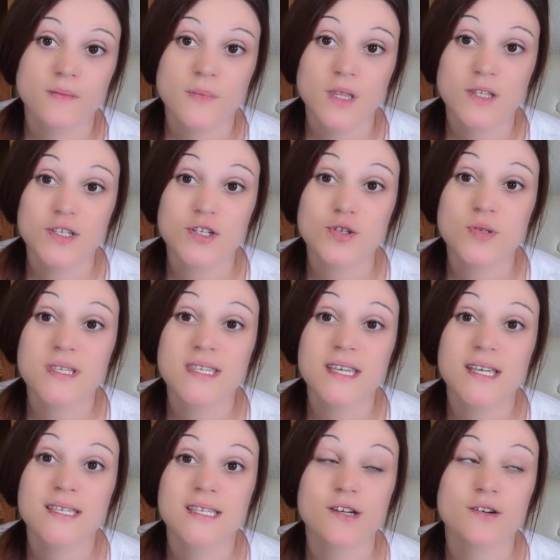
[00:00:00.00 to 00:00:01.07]
Did you see
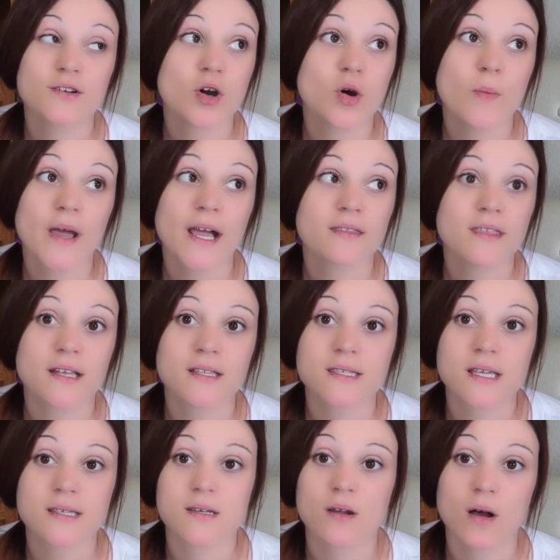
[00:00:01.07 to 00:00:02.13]
his ear go back? That
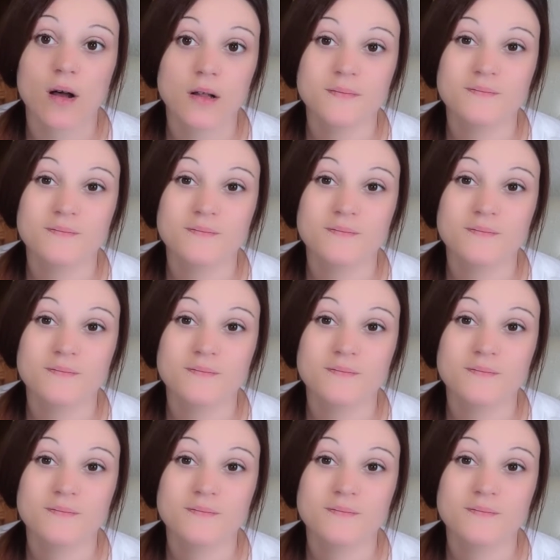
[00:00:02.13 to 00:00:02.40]
says it all.